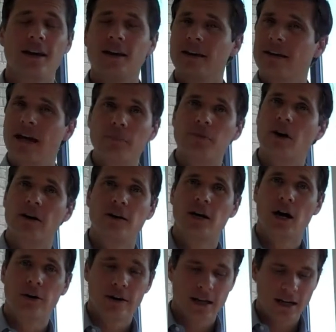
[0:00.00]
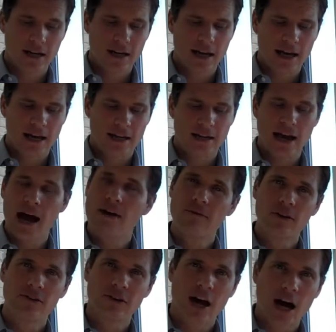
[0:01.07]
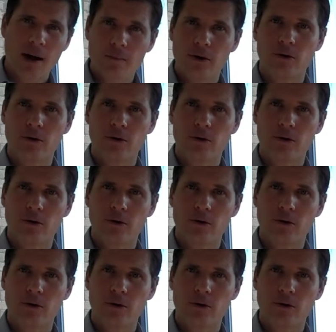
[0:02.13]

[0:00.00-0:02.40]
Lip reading: kept on going, and every time